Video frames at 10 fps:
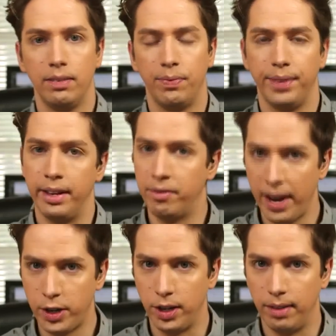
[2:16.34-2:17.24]

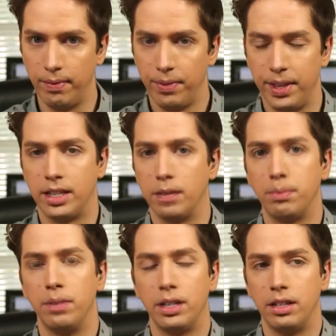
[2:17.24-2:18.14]
infection. This
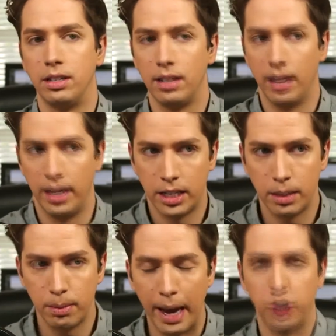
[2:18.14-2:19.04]
is, this is
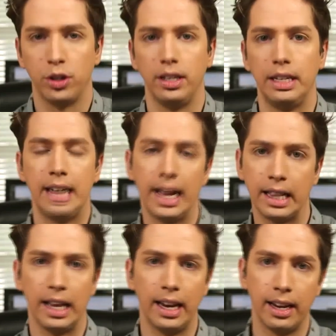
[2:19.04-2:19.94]
especially
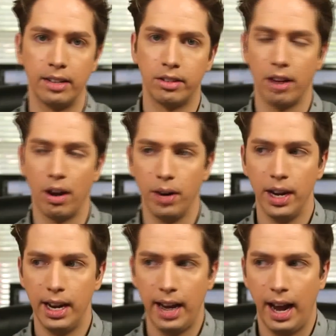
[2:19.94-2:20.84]
deadly. And so
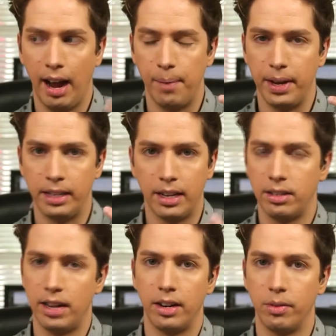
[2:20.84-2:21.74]
Um, it
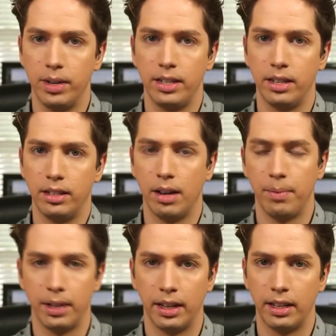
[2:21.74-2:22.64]
does stand to reason that
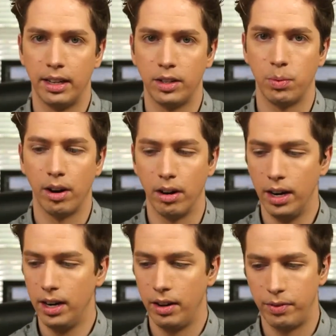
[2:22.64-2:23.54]
something like this, where
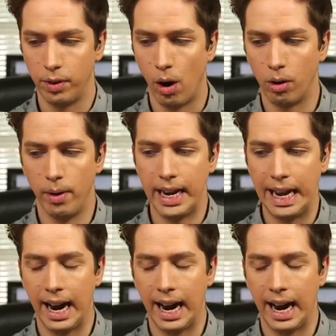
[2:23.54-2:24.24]
if they're already at